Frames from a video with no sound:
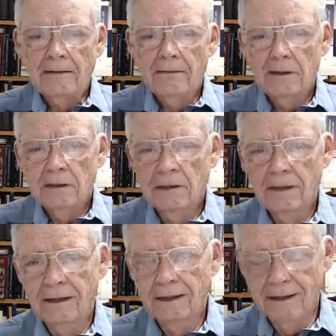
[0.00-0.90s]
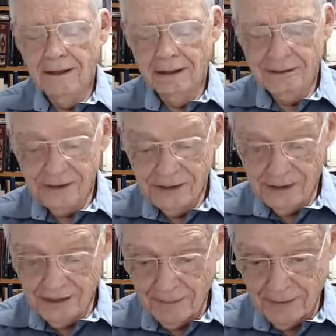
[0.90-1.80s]
But let's just
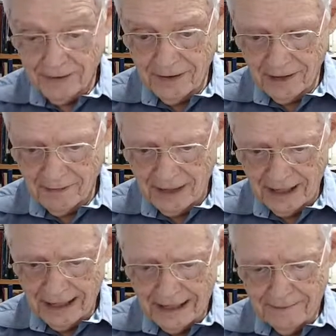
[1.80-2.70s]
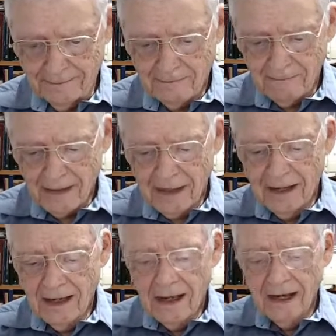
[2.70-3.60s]
stop and think a minute.
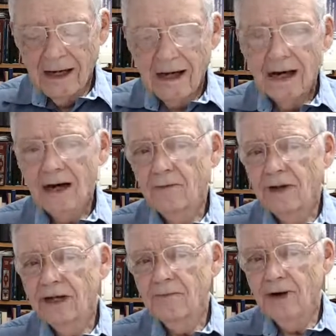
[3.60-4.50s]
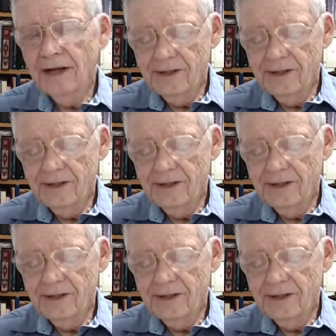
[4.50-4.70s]
How many bread